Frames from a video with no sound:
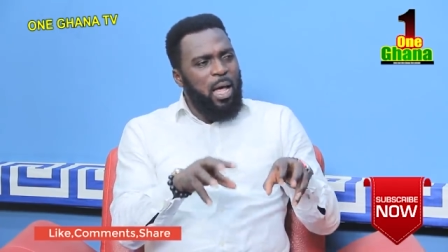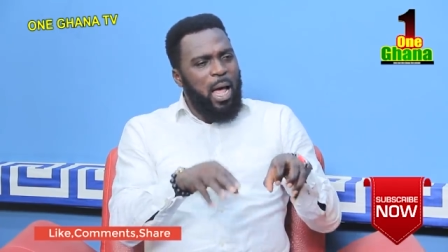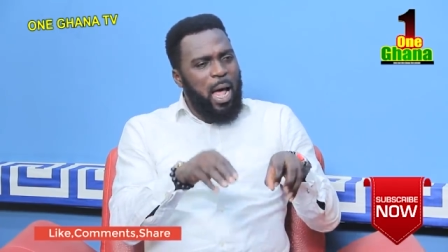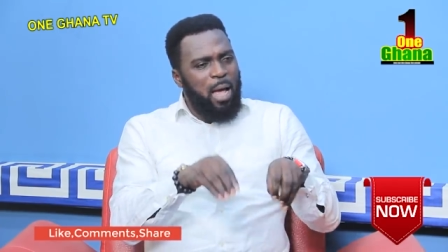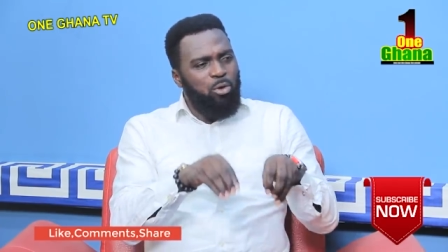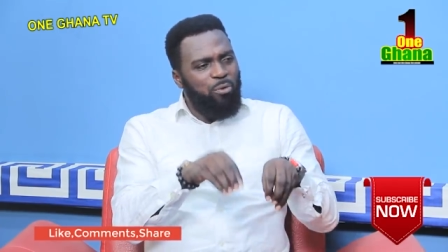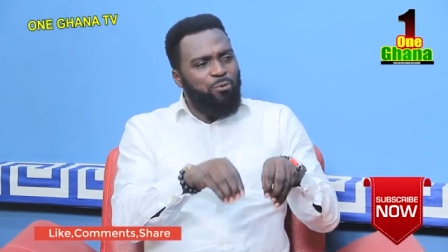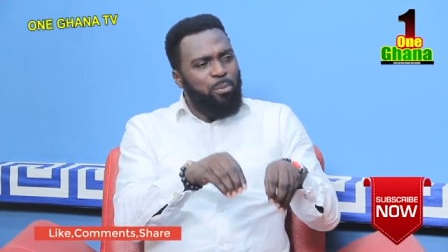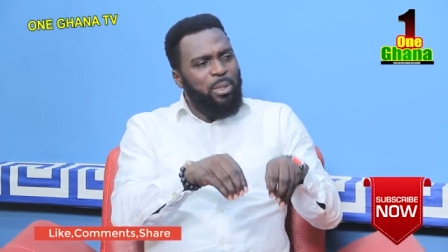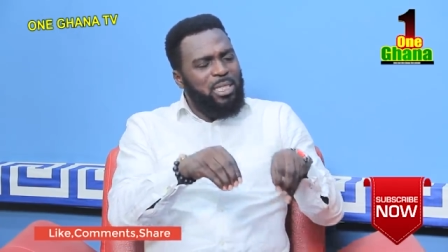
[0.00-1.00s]
now so
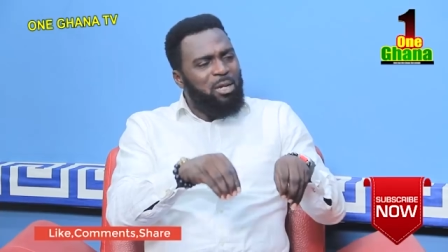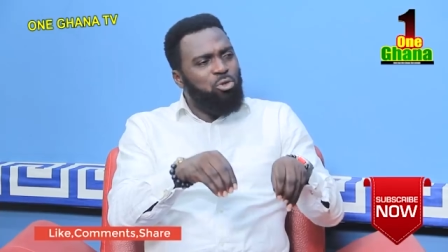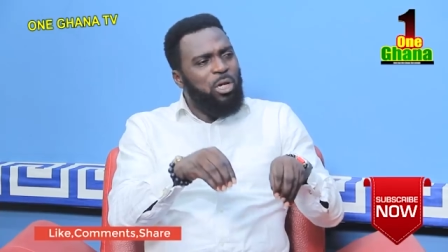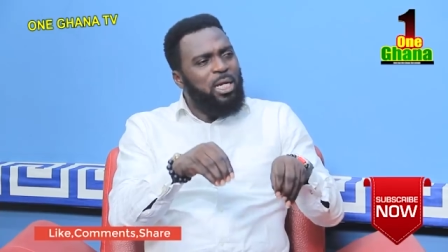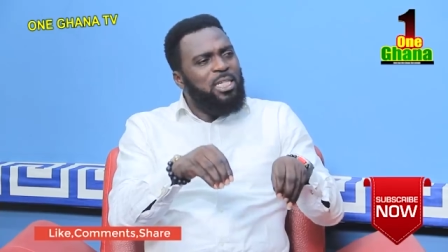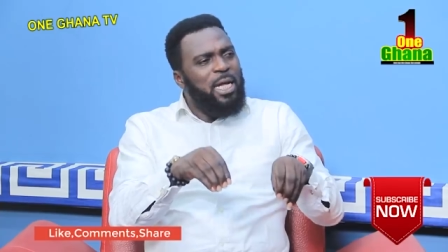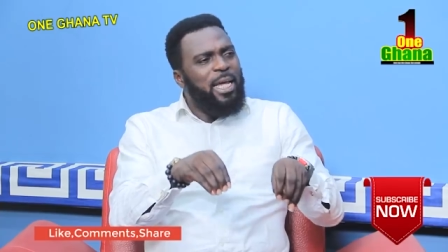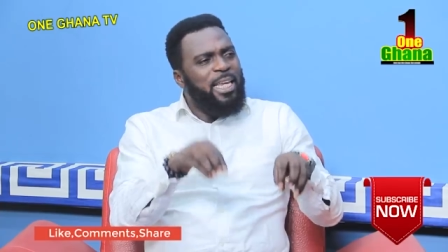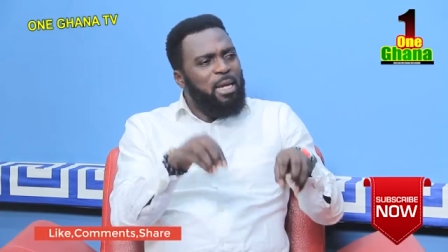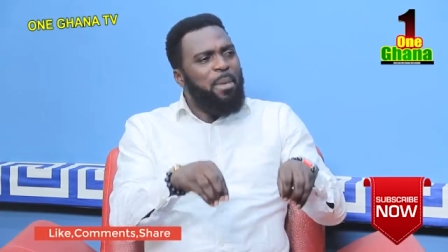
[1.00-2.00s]
for transfer can
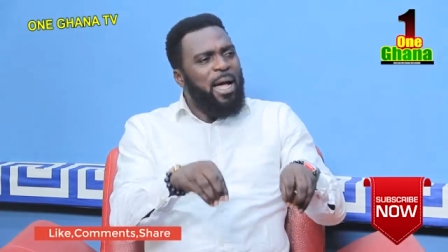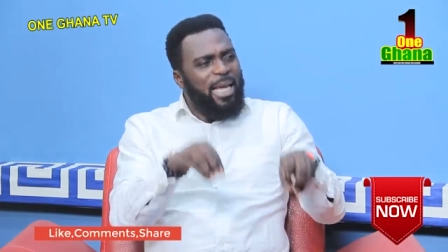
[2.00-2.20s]
na ma